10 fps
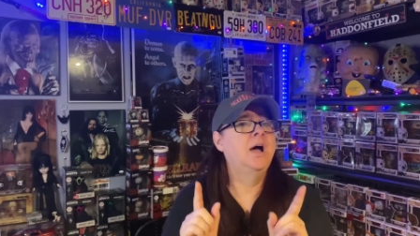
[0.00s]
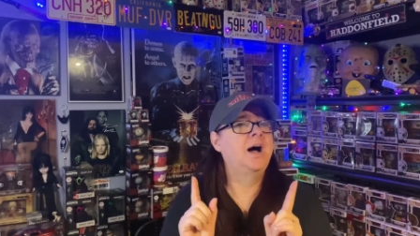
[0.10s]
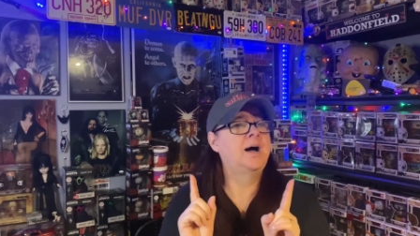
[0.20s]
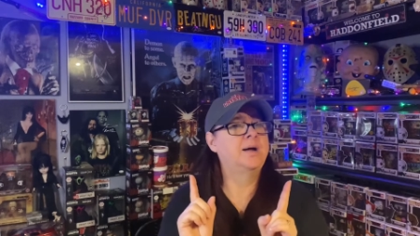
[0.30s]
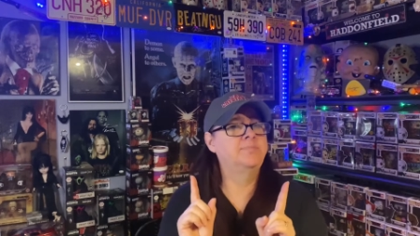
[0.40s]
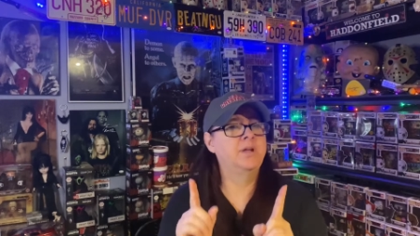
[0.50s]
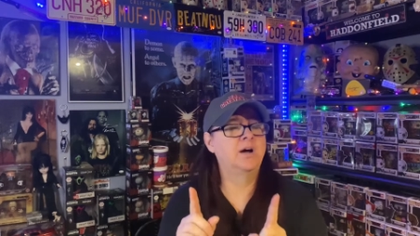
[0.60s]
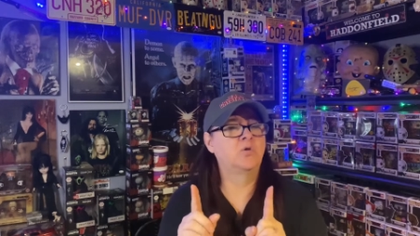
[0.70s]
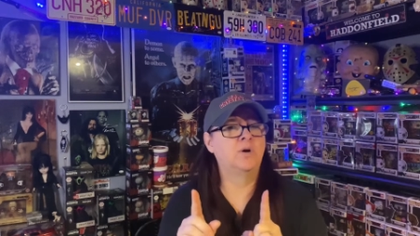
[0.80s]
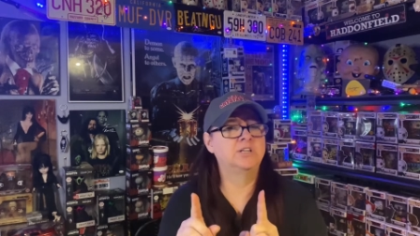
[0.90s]
I'm
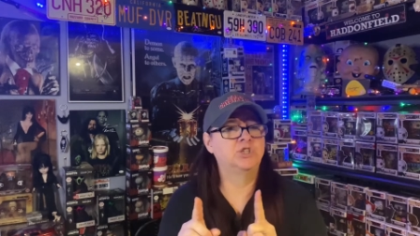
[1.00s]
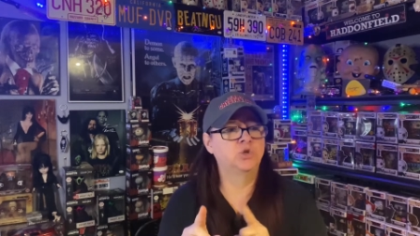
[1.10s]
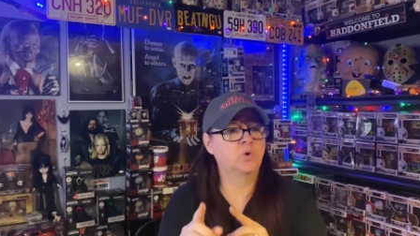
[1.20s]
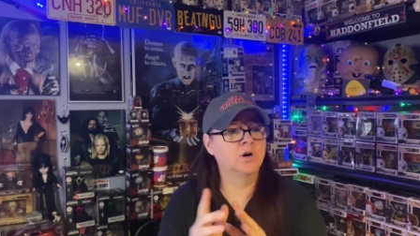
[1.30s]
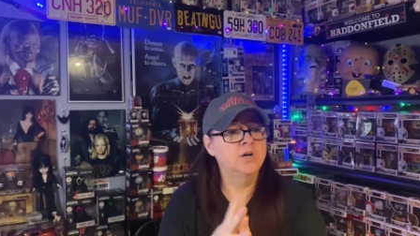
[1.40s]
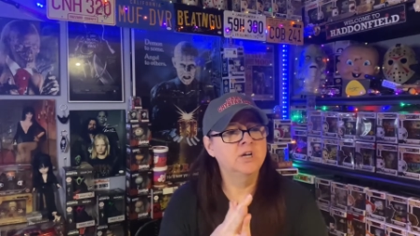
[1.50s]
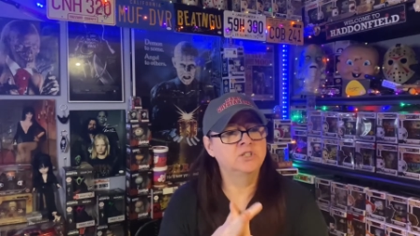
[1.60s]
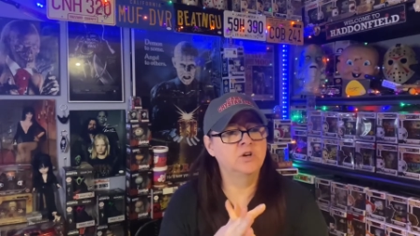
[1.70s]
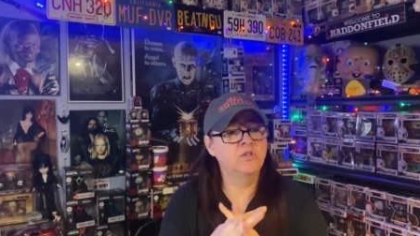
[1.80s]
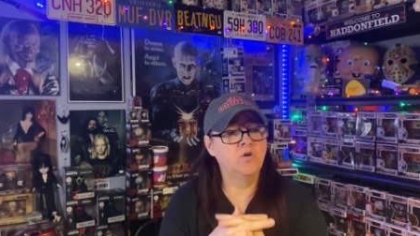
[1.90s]
not quite sure.
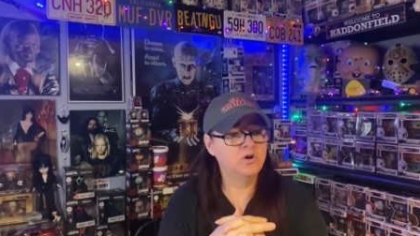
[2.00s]
So there are